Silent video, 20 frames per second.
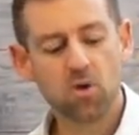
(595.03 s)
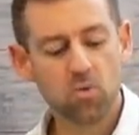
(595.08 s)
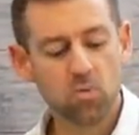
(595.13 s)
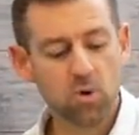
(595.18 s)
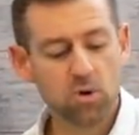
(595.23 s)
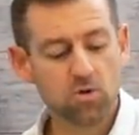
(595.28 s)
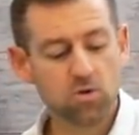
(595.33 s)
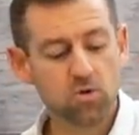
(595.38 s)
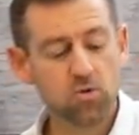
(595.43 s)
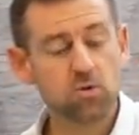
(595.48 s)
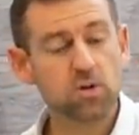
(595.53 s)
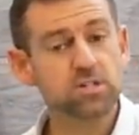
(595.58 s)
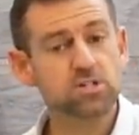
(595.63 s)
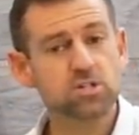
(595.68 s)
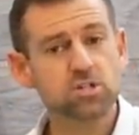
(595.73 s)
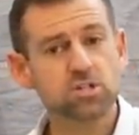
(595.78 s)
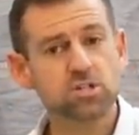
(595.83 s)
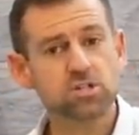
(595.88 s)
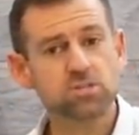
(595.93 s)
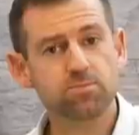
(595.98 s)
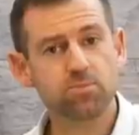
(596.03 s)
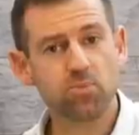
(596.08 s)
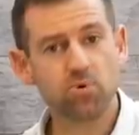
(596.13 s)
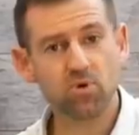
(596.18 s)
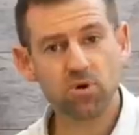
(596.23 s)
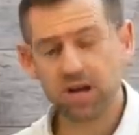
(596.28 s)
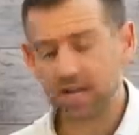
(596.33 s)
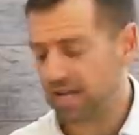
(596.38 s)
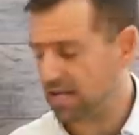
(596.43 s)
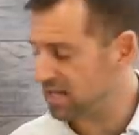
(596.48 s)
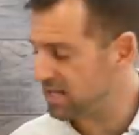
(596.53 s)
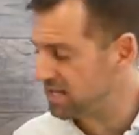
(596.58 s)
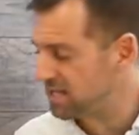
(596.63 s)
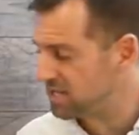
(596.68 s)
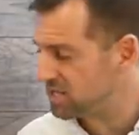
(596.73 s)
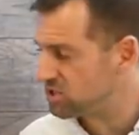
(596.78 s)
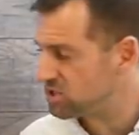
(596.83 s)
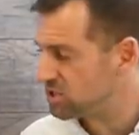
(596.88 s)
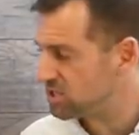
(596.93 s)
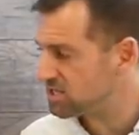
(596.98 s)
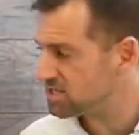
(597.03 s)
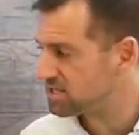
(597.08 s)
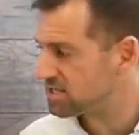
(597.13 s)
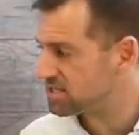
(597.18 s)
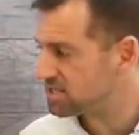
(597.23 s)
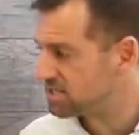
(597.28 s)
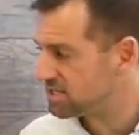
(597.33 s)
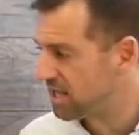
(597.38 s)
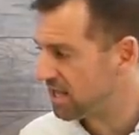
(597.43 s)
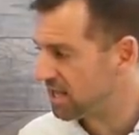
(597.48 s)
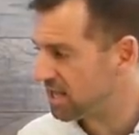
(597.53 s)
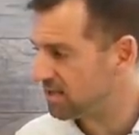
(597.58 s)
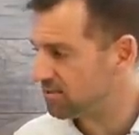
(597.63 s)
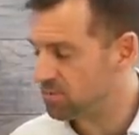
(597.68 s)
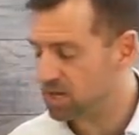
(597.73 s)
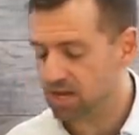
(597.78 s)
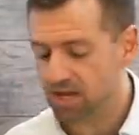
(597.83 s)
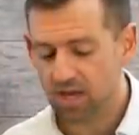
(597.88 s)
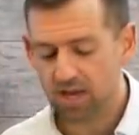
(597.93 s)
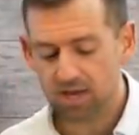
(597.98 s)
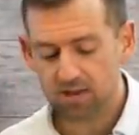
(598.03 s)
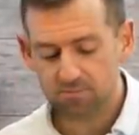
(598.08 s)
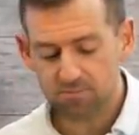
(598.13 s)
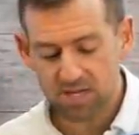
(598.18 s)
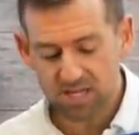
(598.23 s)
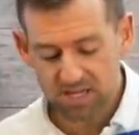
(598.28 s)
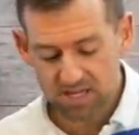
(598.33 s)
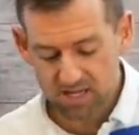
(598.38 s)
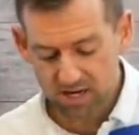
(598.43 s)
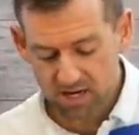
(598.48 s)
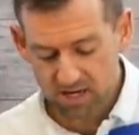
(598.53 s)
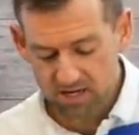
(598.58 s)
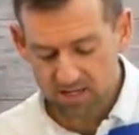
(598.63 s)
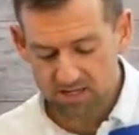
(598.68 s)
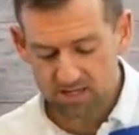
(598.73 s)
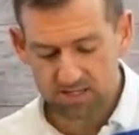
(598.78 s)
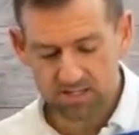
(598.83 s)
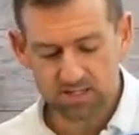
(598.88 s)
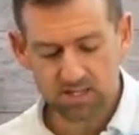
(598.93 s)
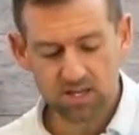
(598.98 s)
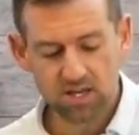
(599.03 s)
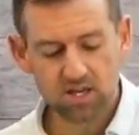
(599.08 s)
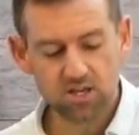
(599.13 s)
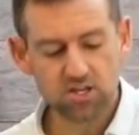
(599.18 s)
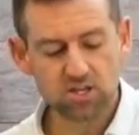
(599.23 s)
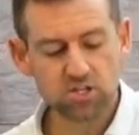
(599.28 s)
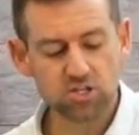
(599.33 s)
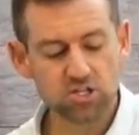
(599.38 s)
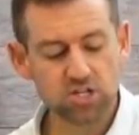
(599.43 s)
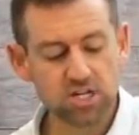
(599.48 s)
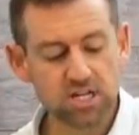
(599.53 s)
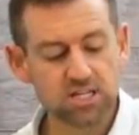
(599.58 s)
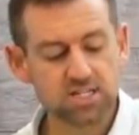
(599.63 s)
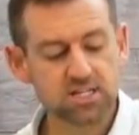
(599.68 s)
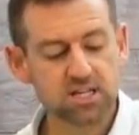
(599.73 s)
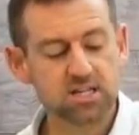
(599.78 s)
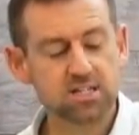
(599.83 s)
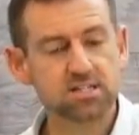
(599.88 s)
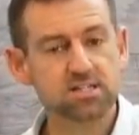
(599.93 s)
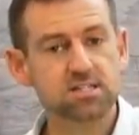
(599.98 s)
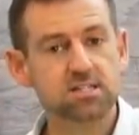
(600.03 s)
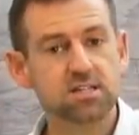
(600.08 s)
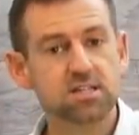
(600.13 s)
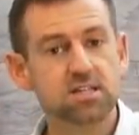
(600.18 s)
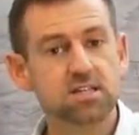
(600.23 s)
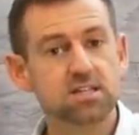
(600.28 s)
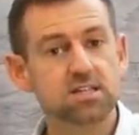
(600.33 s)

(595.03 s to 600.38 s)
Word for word: Well, Christians pray in Jesus' name because Jesus